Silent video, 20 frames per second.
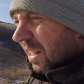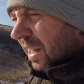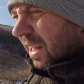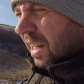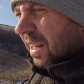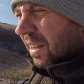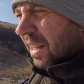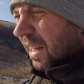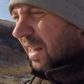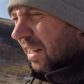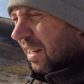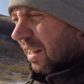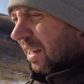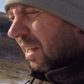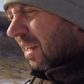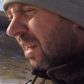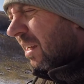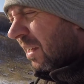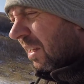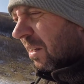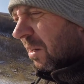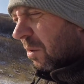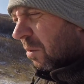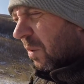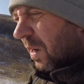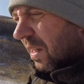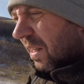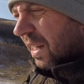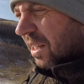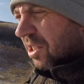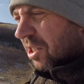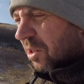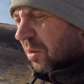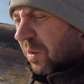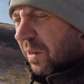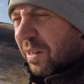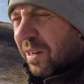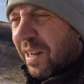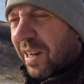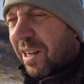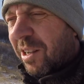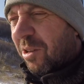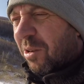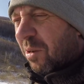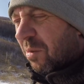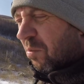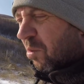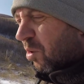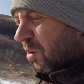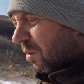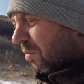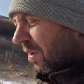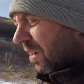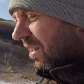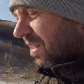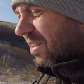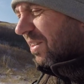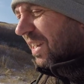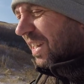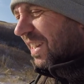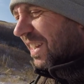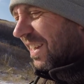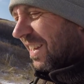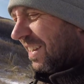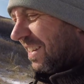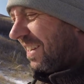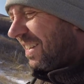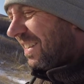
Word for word: and then, you know, while that's going on, I'll learn more about it, like